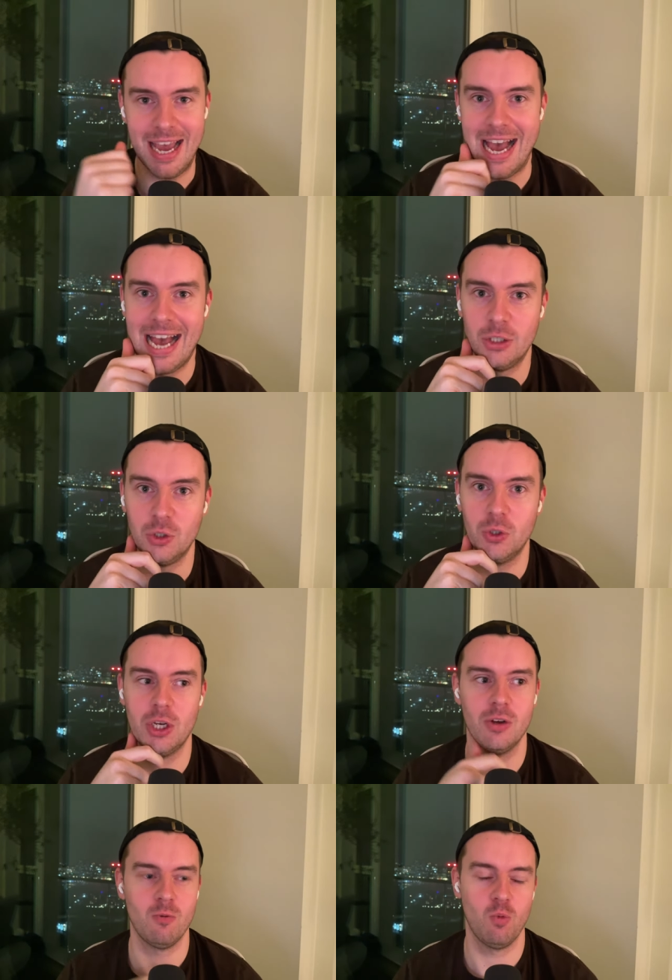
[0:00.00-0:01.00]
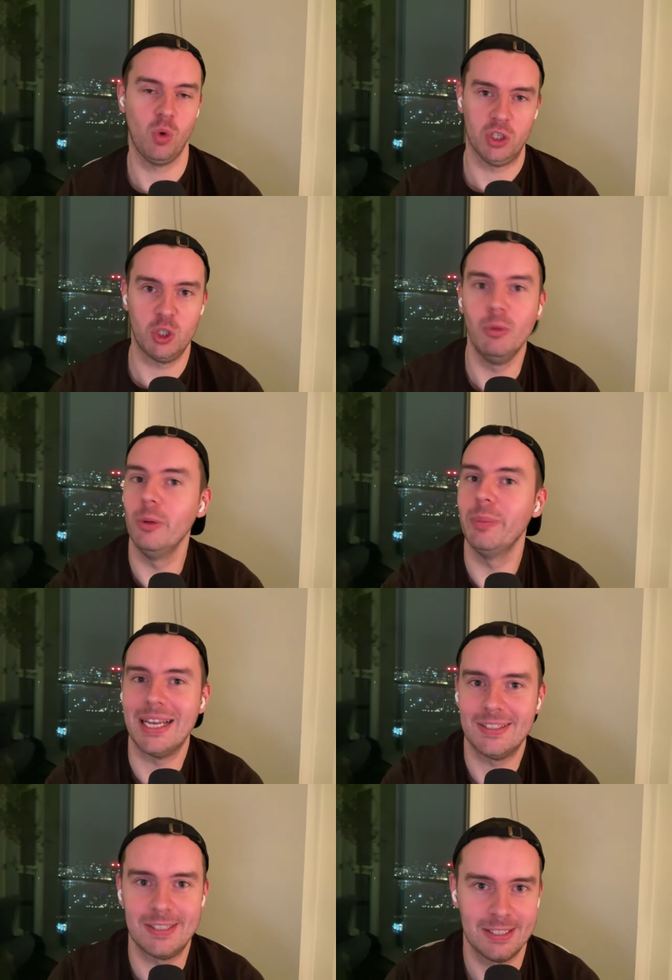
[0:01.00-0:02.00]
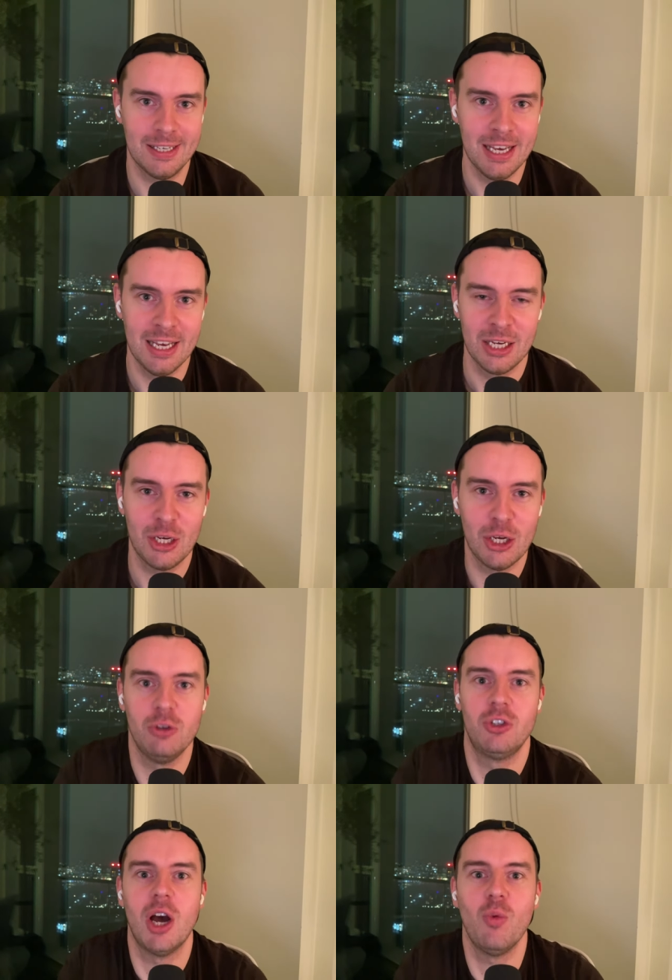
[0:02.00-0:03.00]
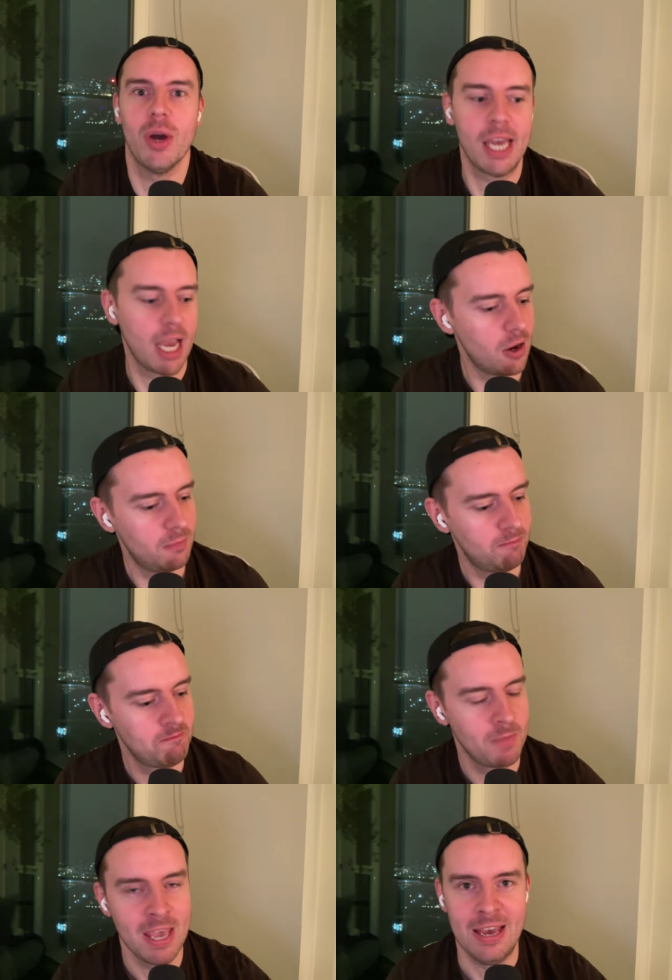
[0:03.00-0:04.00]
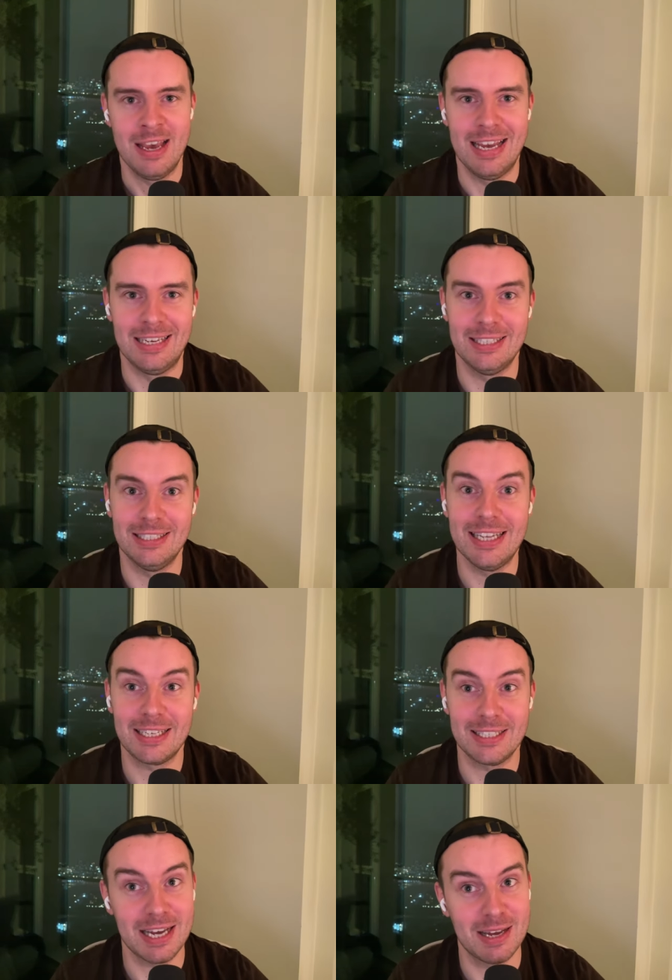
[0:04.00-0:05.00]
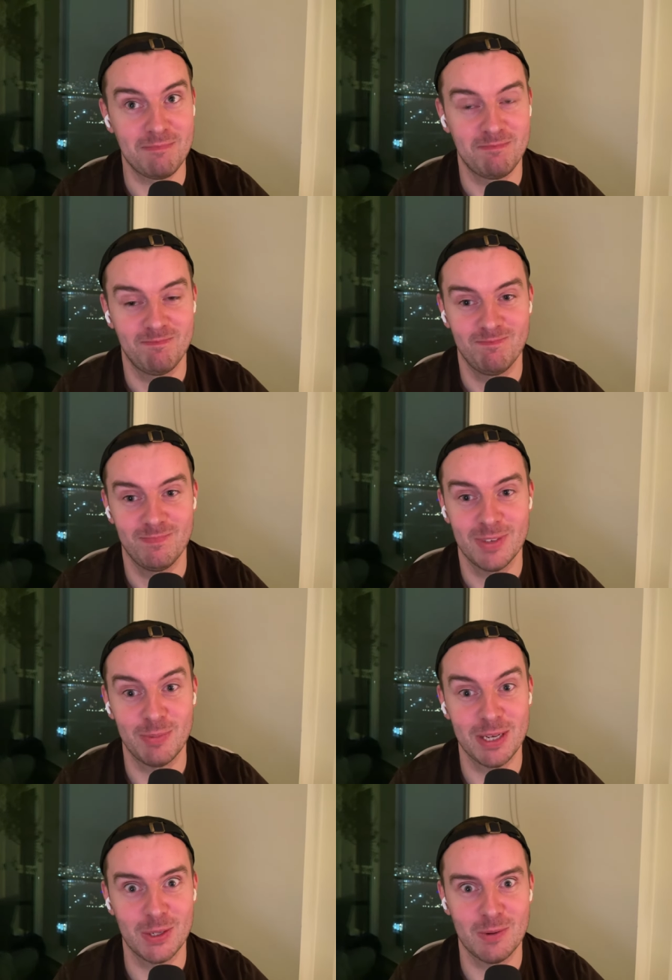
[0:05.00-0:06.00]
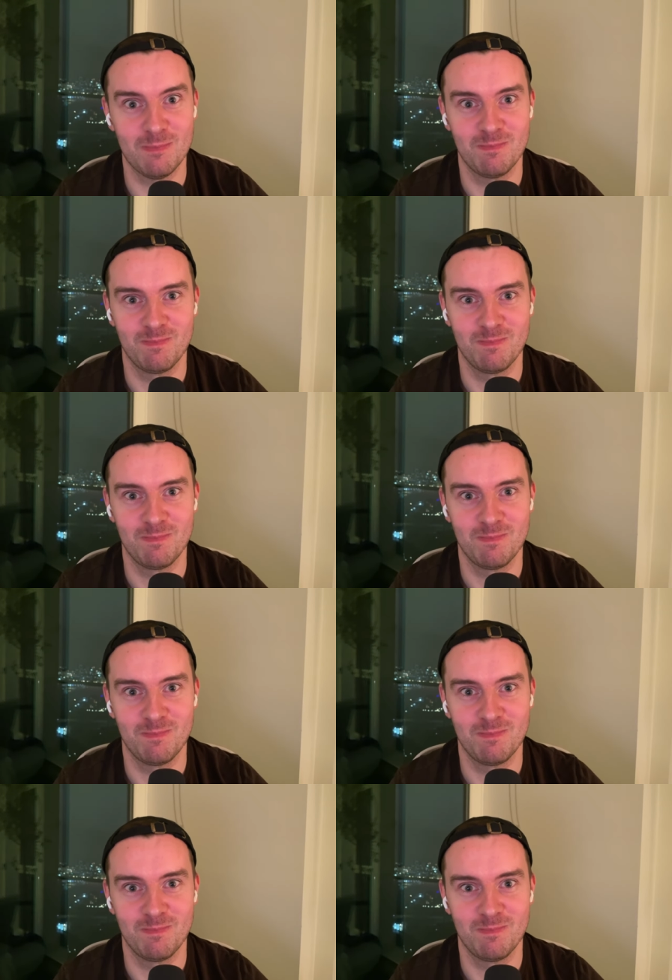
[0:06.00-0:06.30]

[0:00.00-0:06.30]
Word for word: And also, what small bets can you start working on? Until next time, speak soon.